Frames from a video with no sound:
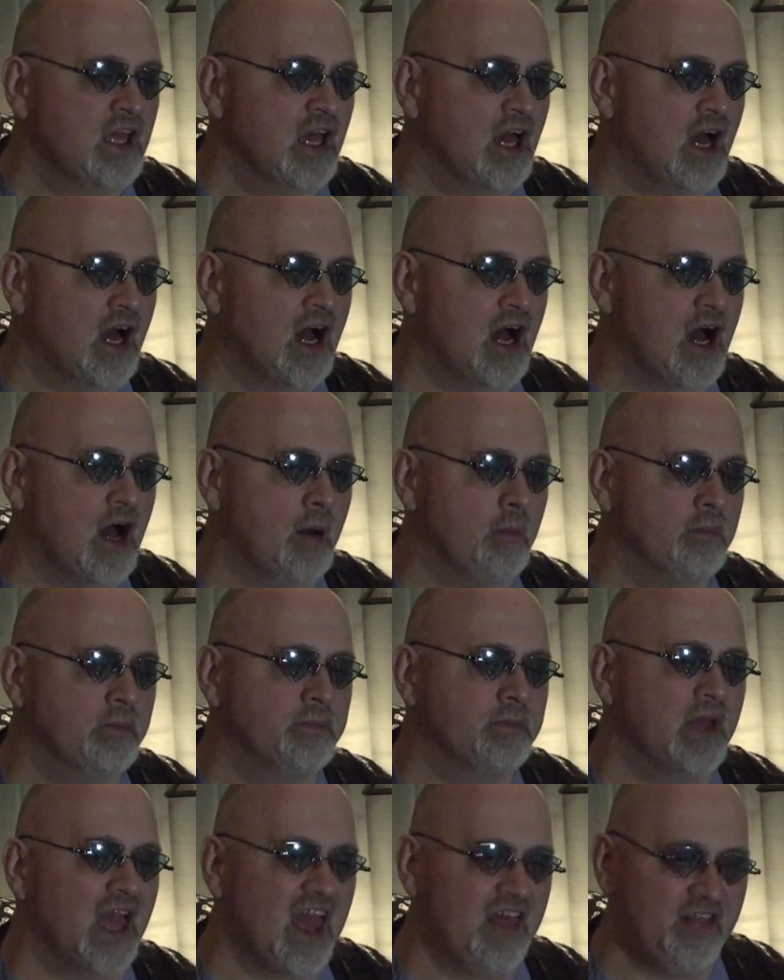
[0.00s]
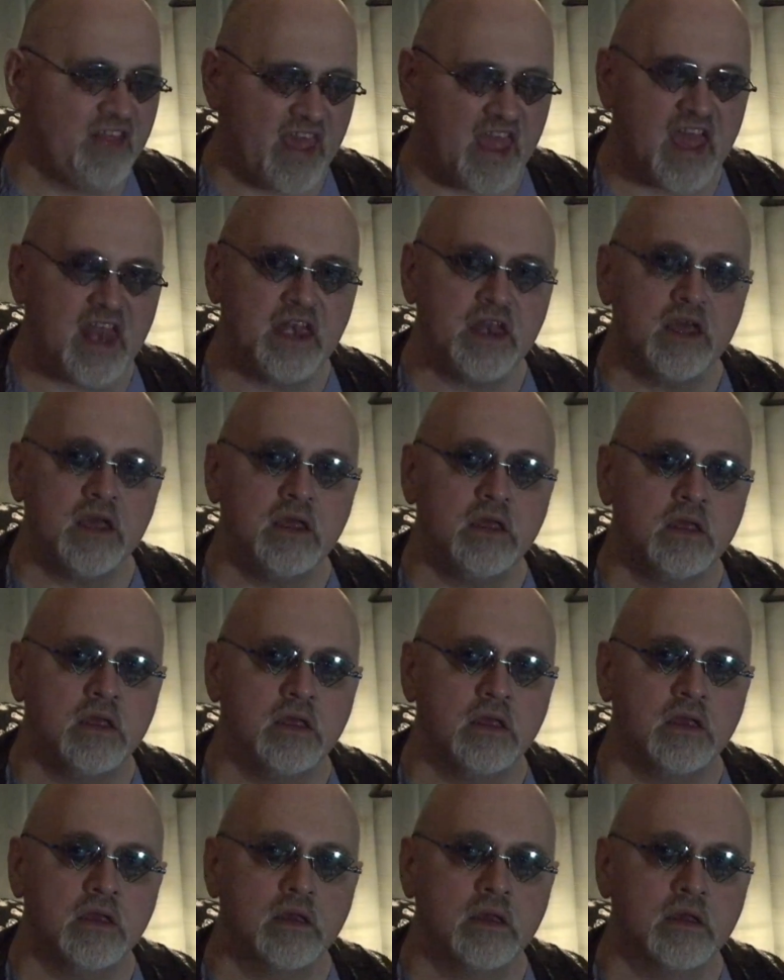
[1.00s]
And then,
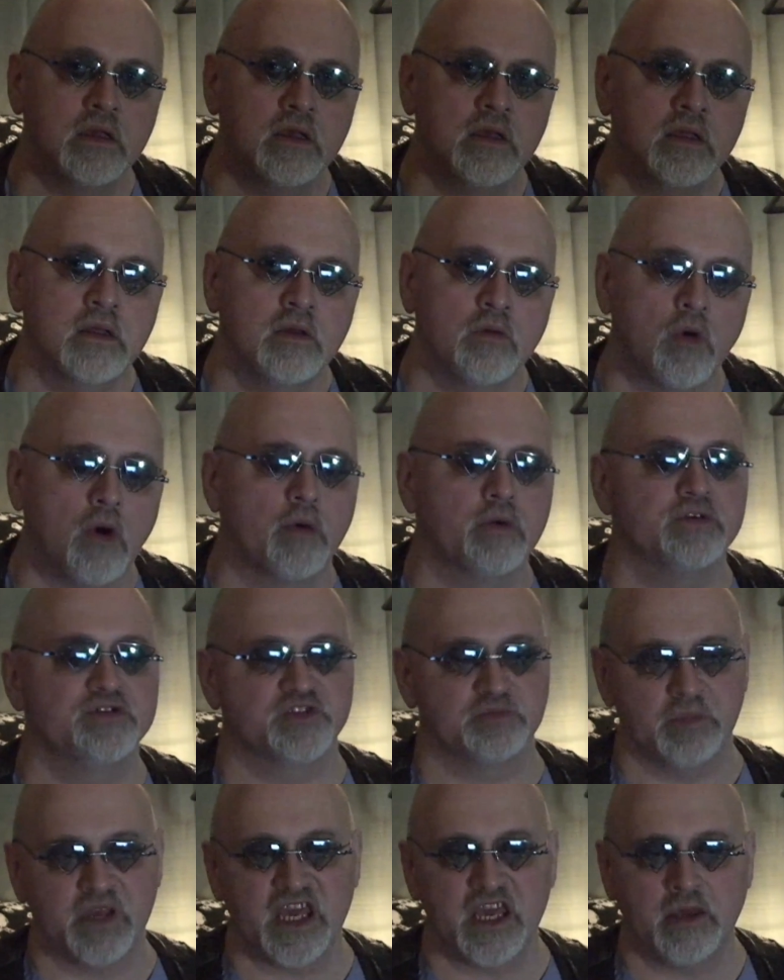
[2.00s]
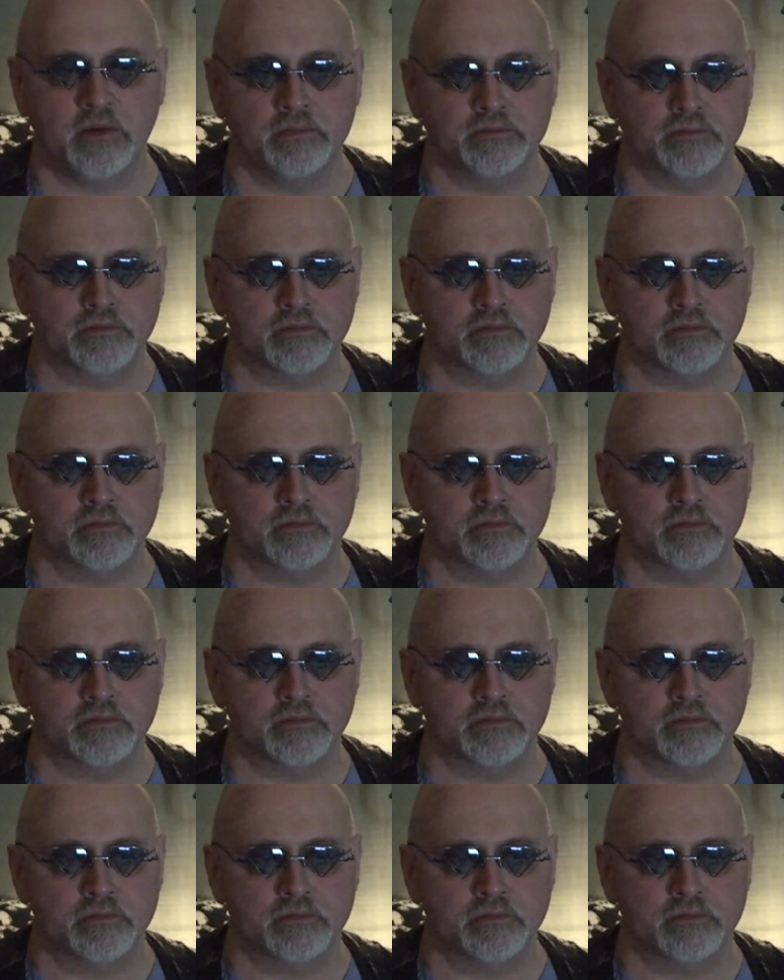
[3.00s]
well, it was me,